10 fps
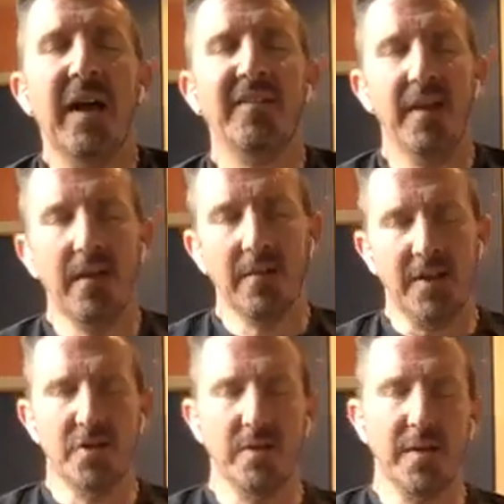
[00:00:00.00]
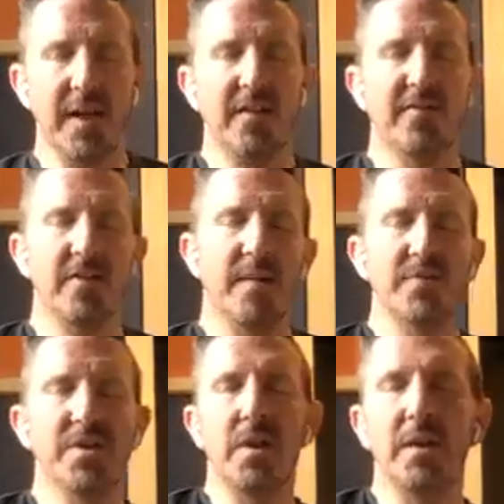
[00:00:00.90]
Exhale, let your legs
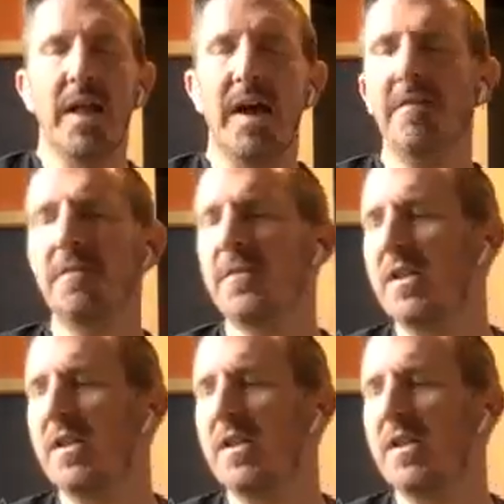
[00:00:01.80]
drop to the left